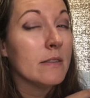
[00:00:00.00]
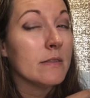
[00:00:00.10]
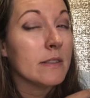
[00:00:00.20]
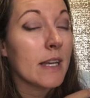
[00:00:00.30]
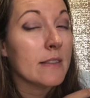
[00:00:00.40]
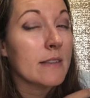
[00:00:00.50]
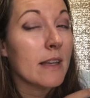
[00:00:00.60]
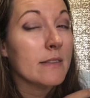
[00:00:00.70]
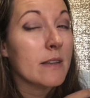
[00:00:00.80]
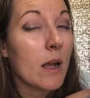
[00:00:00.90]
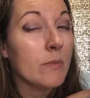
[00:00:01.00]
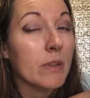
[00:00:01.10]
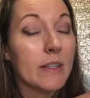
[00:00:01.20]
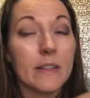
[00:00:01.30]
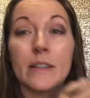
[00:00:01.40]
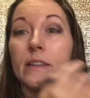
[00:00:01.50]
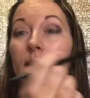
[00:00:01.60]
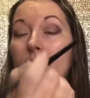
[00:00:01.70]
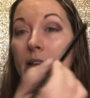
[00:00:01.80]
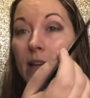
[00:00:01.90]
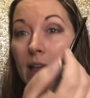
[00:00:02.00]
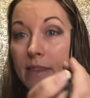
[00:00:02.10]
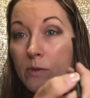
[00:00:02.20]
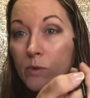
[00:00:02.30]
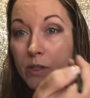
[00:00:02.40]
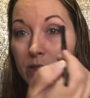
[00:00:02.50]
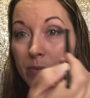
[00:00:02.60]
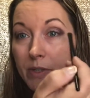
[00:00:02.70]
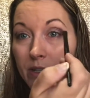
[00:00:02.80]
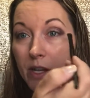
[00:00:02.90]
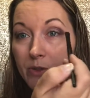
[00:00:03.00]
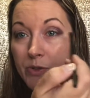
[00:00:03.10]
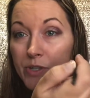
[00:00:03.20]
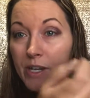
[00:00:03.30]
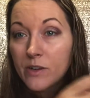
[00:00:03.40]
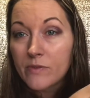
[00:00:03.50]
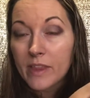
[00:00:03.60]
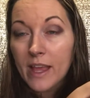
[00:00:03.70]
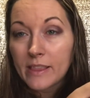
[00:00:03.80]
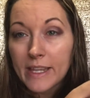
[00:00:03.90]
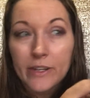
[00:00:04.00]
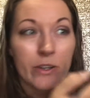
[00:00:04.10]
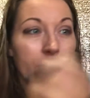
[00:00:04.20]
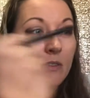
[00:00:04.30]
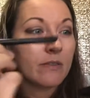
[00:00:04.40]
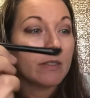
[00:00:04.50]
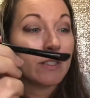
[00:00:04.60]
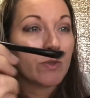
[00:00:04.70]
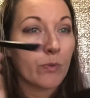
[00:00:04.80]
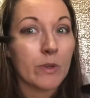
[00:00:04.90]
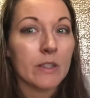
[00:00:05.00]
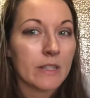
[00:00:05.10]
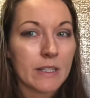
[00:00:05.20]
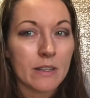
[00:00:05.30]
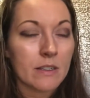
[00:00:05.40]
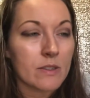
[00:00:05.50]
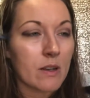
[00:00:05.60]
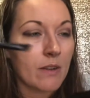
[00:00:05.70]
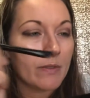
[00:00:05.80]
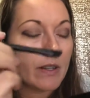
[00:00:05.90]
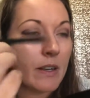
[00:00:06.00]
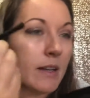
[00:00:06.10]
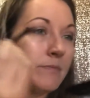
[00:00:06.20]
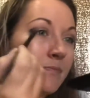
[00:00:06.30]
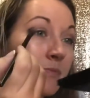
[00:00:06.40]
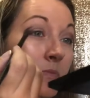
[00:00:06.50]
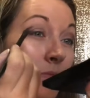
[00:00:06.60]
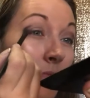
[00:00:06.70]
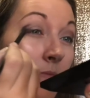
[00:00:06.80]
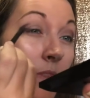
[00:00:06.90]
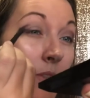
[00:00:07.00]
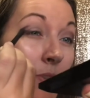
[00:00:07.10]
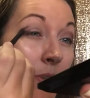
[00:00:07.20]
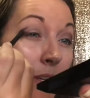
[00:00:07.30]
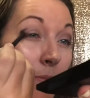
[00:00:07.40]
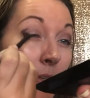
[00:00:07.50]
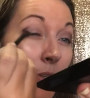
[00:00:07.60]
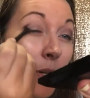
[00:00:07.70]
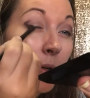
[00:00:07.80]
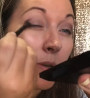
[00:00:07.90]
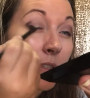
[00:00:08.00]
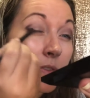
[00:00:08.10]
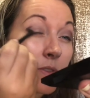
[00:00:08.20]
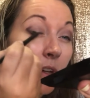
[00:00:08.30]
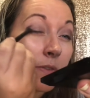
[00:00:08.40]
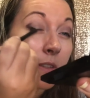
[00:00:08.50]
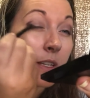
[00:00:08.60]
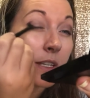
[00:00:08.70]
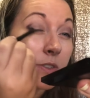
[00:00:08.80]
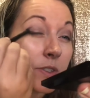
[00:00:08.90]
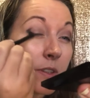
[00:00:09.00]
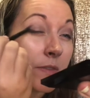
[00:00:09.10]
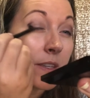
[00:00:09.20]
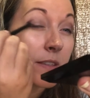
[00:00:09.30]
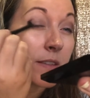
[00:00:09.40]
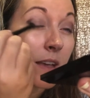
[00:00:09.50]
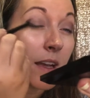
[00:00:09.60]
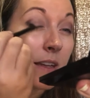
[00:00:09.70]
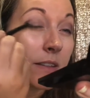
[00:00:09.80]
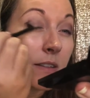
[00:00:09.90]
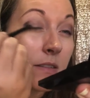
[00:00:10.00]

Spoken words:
that side's not blended, and then we're going to put another shade over that later that's really going to soften it up. So now I'm going to go and soften the edges of this side.